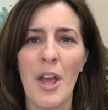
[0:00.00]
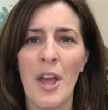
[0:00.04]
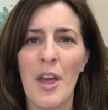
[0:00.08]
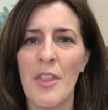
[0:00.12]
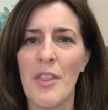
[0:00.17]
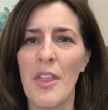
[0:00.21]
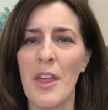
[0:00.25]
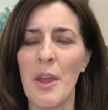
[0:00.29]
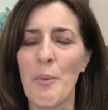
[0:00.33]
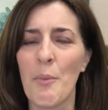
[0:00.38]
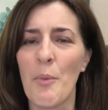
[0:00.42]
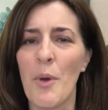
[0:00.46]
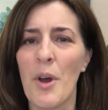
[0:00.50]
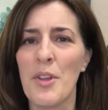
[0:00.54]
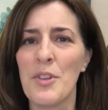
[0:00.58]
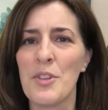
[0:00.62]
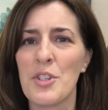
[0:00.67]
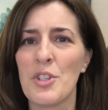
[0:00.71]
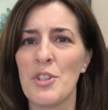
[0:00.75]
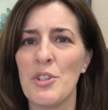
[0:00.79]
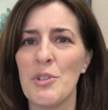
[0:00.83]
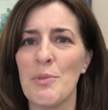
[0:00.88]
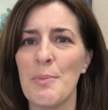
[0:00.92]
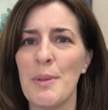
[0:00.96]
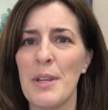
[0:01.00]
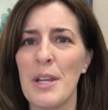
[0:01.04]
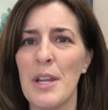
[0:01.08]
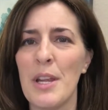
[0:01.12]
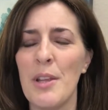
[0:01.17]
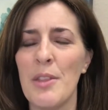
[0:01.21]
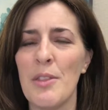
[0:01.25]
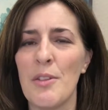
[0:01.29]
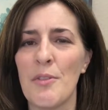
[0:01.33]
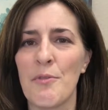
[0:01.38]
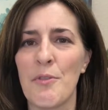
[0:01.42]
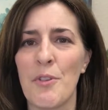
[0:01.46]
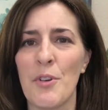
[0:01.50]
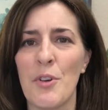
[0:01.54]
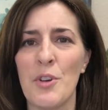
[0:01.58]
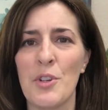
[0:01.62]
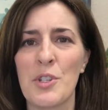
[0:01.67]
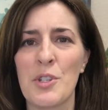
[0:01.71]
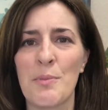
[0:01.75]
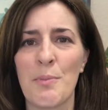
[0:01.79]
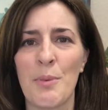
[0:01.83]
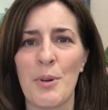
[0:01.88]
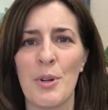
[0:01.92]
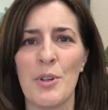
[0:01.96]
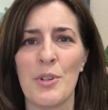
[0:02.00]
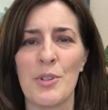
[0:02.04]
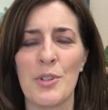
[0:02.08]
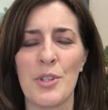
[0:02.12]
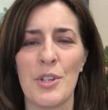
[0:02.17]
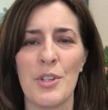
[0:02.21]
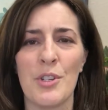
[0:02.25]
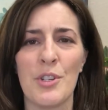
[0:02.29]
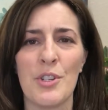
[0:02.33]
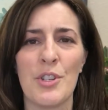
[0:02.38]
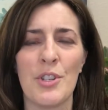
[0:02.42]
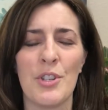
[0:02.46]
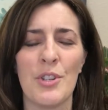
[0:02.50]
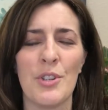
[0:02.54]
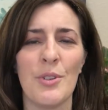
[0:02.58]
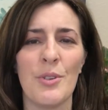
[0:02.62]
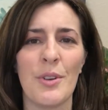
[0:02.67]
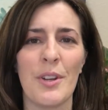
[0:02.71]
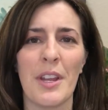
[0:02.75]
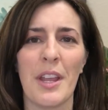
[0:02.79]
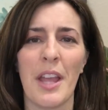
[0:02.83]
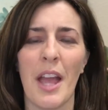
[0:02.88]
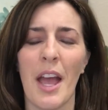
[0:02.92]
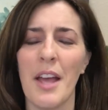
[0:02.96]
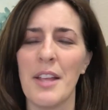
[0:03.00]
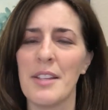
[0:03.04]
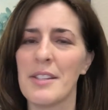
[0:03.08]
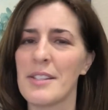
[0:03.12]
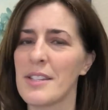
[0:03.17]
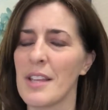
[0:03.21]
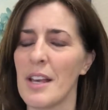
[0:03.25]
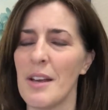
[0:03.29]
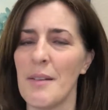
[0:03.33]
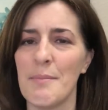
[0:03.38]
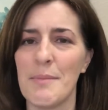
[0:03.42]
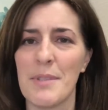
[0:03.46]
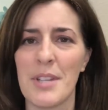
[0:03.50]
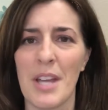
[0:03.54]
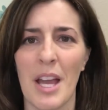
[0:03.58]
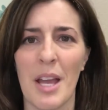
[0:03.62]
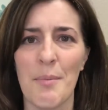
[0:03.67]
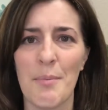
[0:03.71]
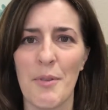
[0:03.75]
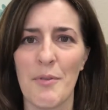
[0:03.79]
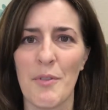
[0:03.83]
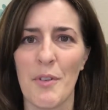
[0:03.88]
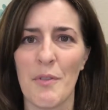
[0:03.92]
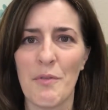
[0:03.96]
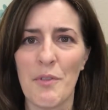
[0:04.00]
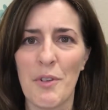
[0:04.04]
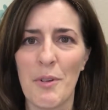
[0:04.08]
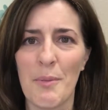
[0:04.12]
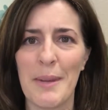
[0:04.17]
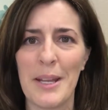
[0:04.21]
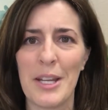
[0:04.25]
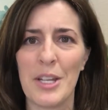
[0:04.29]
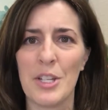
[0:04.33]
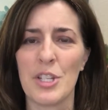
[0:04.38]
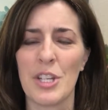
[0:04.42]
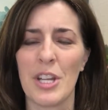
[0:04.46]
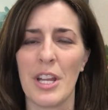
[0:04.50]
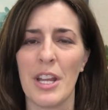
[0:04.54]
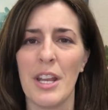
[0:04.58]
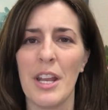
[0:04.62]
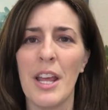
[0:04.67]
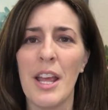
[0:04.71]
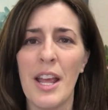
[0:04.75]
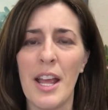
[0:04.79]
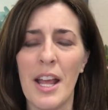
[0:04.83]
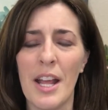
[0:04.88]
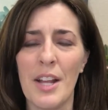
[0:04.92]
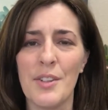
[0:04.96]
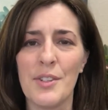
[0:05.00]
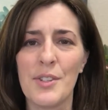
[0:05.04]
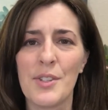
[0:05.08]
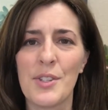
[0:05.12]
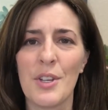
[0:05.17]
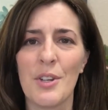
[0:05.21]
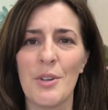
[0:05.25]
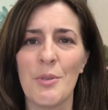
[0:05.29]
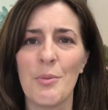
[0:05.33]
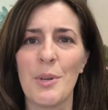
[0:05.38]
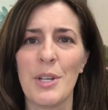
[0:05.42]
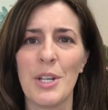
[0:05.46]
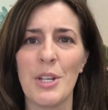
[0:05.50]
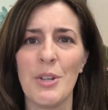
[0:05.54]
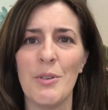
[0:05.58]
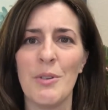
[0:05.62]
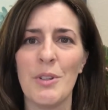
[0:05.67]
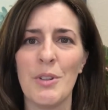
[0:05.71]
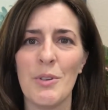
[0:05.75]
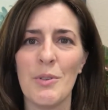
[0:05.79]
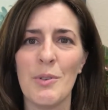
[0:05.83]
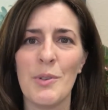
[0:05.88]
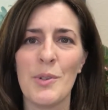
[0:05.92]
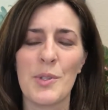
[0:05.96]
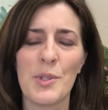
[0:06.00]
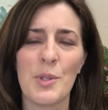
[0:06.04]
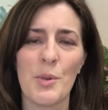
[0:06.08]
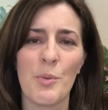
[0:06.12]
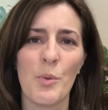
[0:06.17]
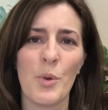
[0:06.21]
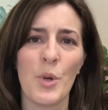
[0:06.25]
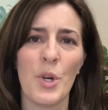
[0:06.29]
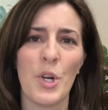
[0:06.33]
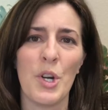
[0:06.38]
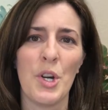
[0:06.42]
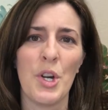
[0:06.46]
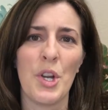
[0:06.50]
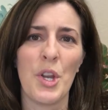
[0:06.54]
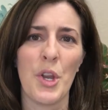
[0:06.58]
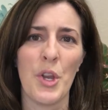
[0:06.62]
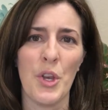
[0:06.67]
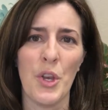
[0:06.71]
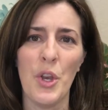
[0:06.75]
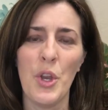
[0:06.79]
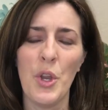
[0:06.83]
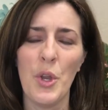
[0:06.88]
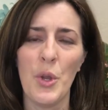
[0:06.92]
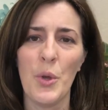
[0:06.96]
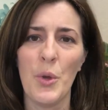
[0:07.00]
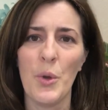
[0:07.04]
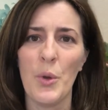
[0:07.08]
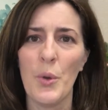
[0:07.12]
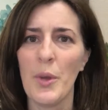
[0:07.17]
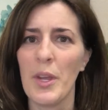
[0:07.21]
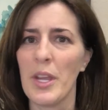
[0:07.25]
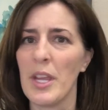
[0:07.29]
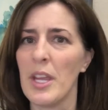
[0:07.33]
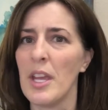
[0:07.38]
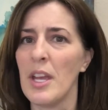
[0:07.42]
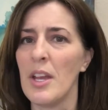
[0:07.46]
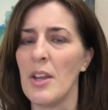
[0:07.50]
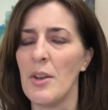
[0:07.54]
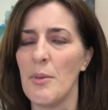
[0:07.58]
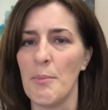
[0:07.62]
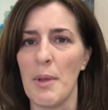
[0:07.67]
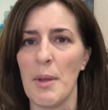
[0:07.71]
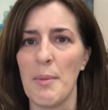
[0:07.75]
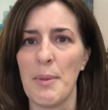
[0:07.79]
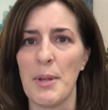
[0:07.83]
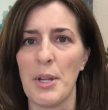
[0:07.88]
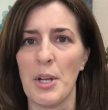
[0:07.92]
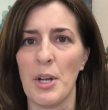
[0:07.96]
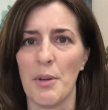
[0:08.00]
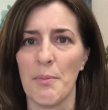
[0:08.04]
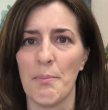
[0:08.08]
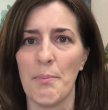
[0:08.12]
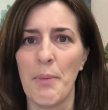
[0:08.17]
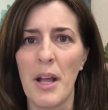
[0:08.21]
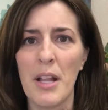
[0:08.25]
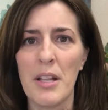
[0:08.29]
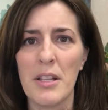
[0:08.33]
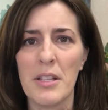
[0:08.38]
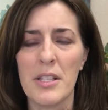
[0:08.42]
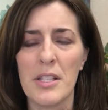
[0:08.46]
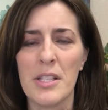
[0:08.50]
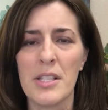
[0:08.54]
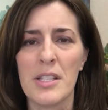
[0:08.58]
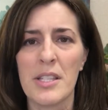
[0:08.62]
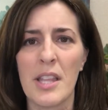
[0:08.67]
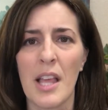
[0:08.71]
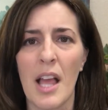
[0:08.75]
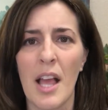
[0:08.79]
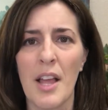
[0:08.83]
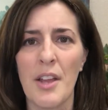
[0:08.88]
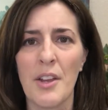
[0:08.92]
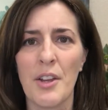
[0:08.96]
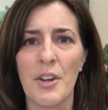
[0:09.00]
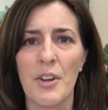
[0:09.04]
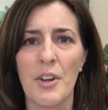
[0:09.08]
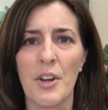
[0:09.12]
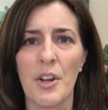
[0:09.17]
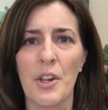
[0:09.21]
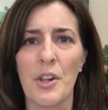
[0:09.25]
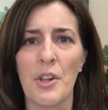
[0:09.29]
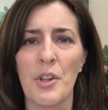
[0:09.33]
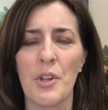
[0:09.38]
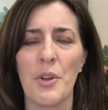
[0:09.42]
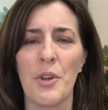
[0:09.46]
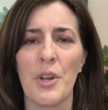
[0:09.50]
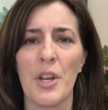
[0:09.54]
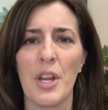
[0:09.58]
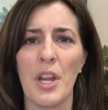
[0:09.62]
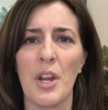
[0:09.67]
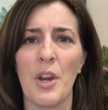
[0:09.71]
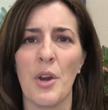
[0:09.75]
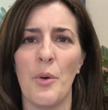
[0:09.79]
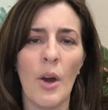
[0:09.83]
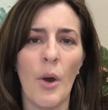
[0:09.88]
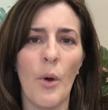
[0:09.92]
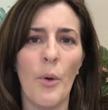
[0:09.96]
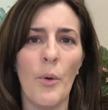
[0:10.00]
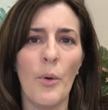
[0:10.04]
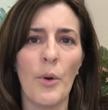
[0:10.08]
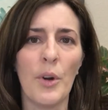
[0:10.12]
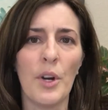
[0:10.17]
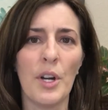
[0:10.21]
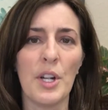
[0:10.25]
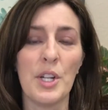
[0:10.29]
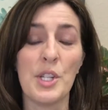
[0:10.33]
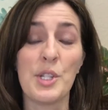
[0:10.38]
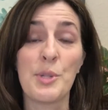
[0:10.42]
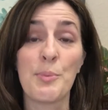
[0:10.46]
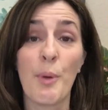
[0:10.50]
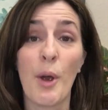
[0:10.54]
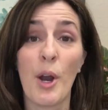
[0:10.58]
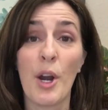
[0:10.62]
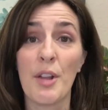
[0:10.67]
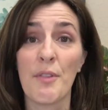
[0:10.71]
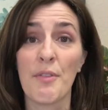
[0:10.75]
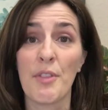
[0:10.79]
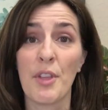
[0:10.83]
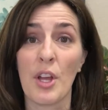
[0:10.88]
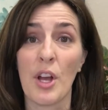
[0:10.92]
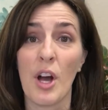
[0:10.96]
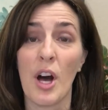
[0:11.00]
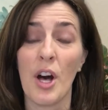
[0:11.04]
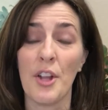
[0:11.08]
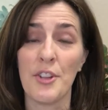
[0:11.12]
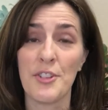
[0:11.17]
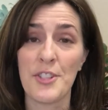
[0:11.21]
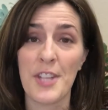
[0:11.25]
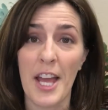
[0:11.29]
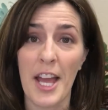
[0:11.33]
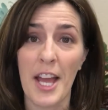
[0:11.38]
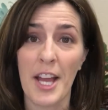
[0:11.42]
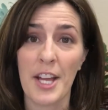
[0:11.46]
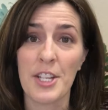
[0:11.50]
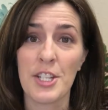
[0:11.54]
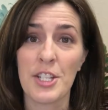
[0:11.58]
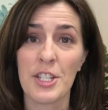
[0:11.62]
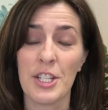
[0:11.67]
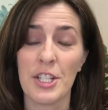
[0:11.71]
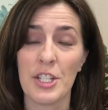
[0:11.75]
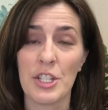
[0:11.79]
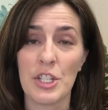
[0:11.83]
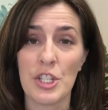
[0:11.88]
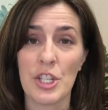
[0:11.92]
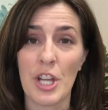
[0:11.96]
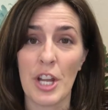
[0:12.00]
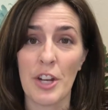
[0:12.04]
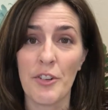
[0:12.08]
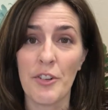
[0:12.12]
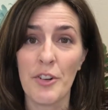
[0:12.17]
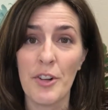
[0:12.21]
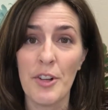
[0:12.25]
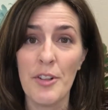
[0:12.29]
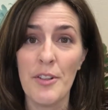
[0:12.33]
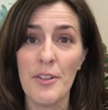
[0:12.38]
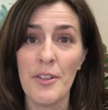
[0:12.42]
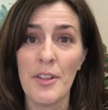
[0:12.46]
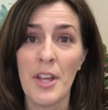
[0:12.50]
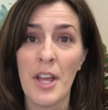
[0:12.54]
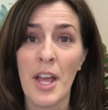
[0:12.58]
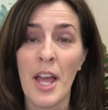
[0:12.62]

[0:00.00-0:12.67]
They want to be the first person to get some type of information. And so when you use the word new in maybe your buttons that you're including or as part of the call to action in general,